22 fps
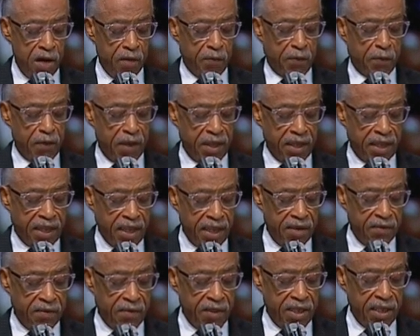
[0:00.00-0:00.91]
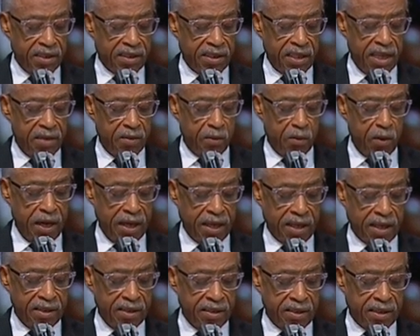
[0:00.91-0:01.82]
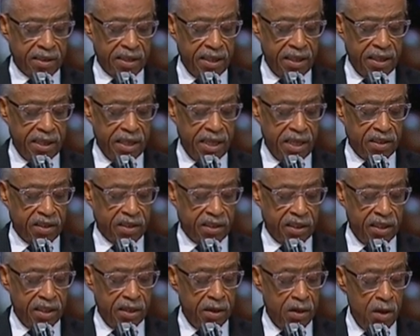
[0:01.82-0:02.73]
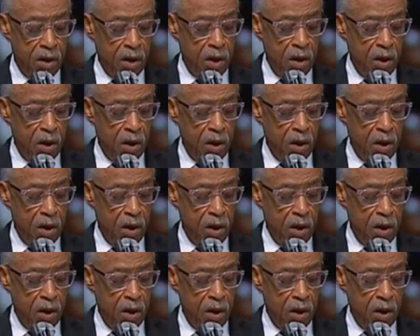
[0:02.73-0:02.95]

of forgiveness and reconciliation.